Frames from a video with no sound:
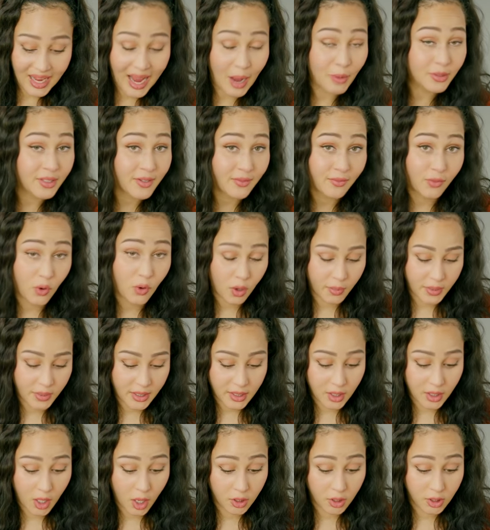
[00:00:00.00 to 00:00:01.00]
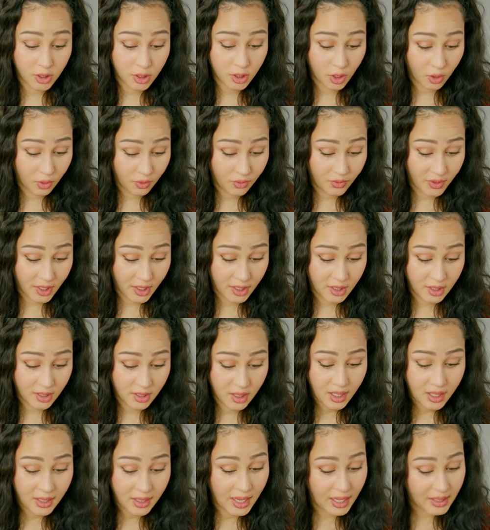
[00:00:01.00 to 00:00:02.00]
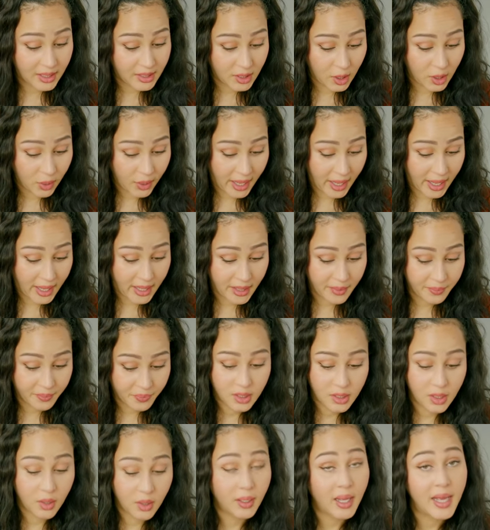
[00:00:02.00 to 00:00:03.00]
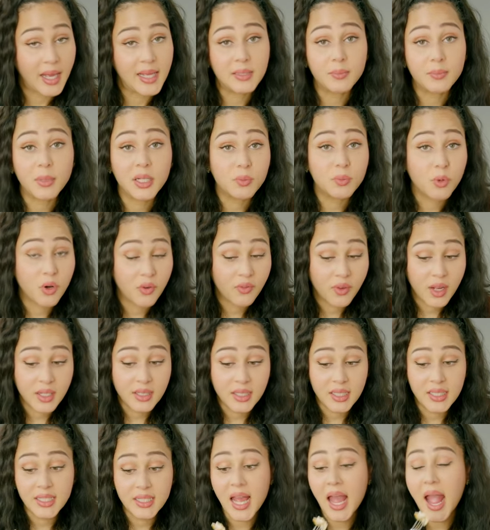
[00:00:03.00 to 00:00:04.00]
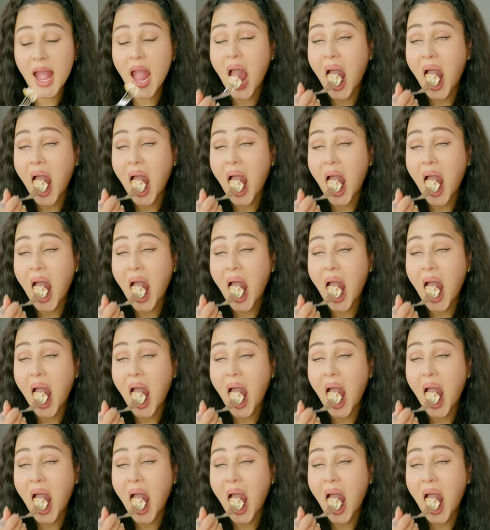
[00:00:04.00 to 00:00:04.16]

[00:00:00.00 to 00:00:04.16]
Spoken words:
I was informed it's called Seoul fish, not Sole. Sole is much more fun to say.